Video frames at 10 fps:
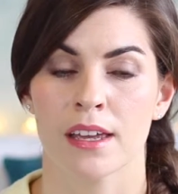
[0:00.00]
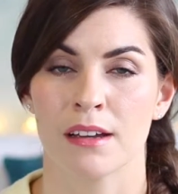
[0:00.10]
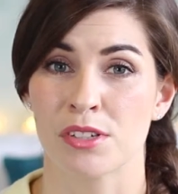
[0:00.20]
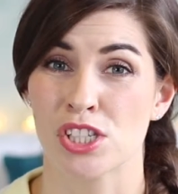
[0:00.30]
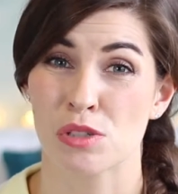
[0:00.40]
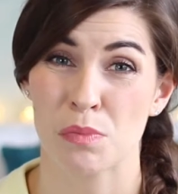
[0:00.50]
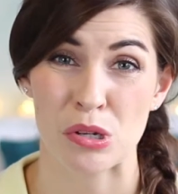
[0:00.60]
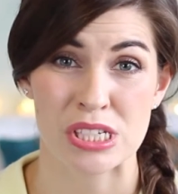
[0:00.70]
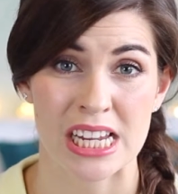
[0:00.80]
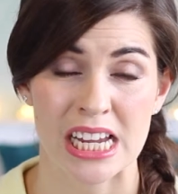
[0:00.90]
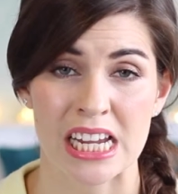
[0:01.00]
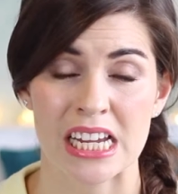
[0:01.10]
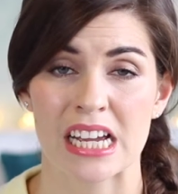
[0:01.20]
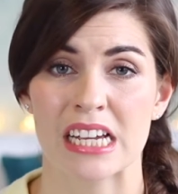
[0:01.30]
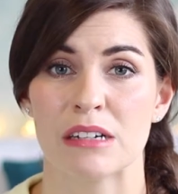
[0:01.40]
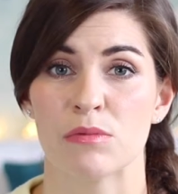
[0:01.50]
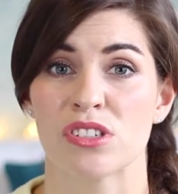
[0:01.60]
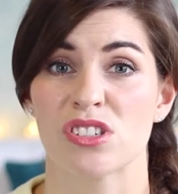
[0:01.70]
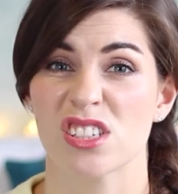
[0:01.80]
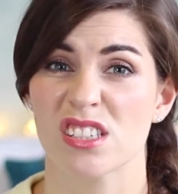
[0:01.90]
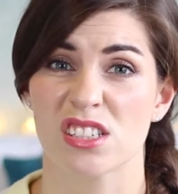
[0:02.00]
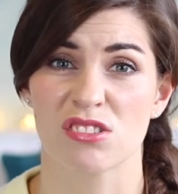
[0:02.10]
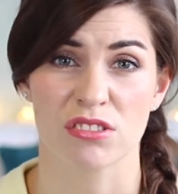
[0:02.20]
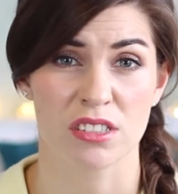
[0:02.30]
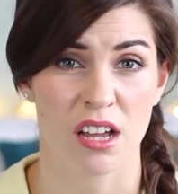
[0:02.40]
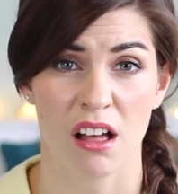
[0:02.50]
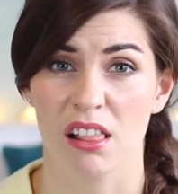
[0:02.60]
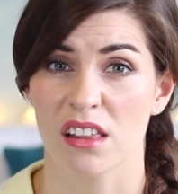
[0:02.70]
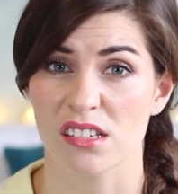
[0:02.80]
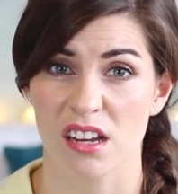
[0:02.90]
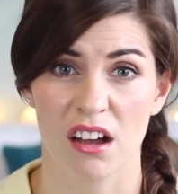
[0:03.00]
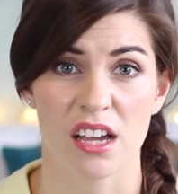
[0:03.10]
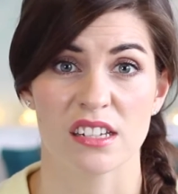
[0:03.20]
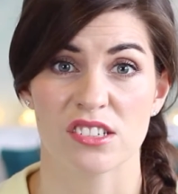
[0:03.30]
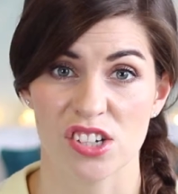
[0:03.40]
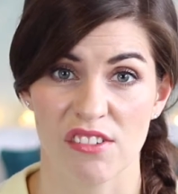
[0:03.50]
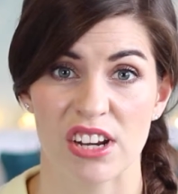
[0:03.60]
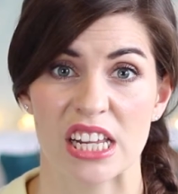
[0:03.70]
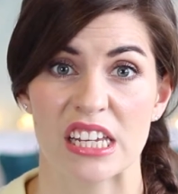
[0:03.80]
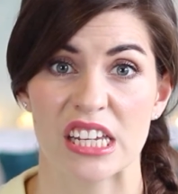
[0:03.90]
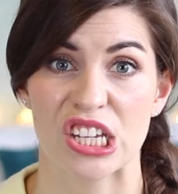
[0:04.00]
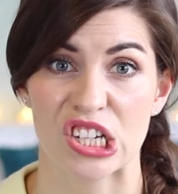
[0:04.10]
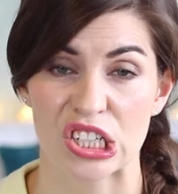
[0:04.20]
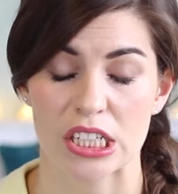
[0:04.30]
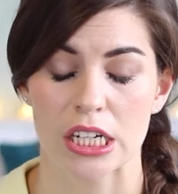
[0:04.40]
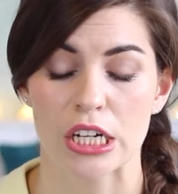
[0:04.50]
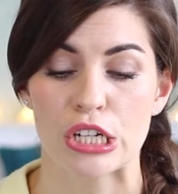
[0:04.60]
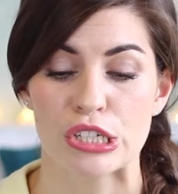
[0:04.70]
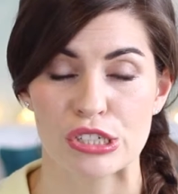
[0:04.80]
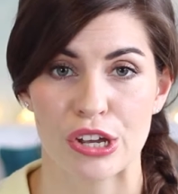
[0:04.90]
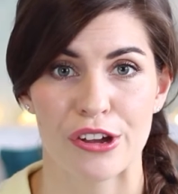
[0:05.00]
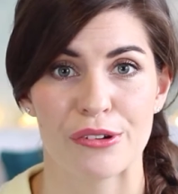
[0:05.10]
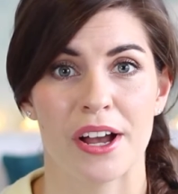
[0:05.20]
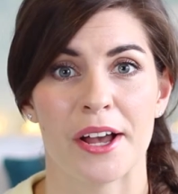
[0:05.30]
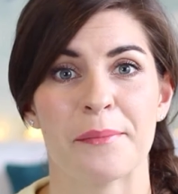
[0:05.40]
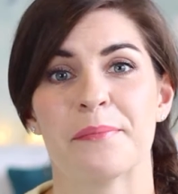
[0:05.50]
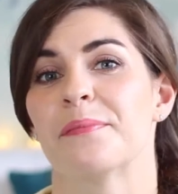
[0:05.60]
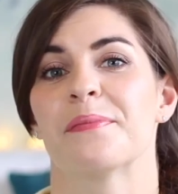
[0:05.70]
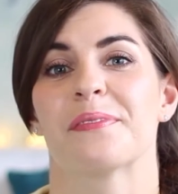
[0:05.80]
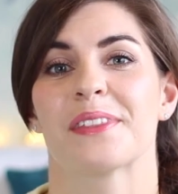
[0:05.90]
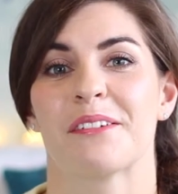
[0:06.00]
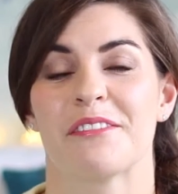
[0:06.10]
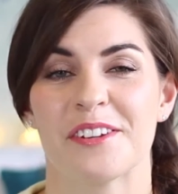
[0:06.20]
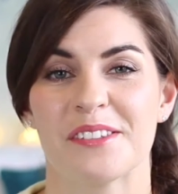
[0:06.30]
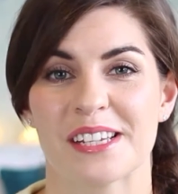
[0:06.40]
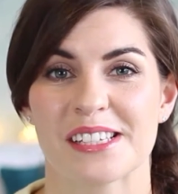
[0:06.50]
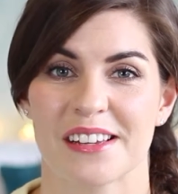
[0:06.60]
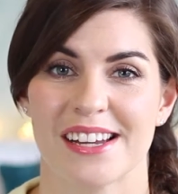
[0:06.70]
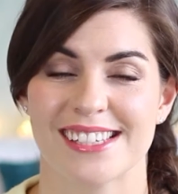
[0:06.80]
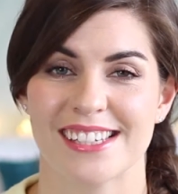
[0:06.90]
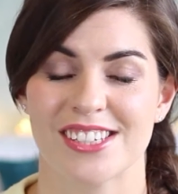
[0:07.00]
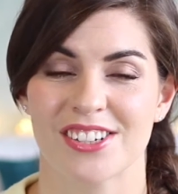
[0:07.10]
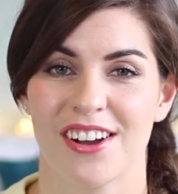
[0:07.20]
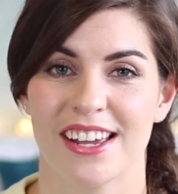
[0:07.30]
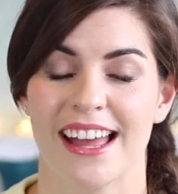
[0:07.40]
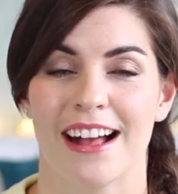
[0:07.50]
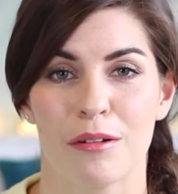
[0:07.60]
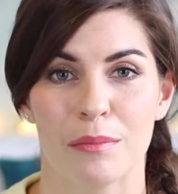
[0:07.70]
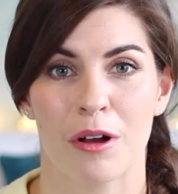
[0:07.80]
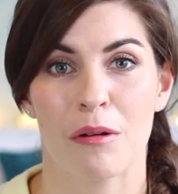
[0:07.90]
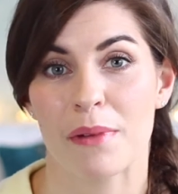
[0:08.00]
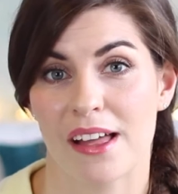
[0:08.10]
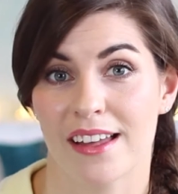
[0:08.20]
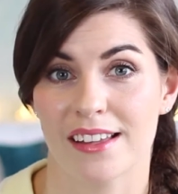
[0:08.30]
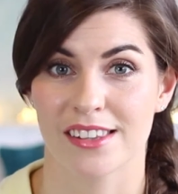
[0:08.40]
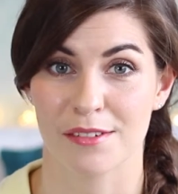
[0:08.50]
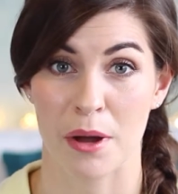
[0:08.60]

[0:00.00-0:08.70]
it was spotty, it was just dull and tired and generally yuck. So there are a few things that I did to try and help combat that.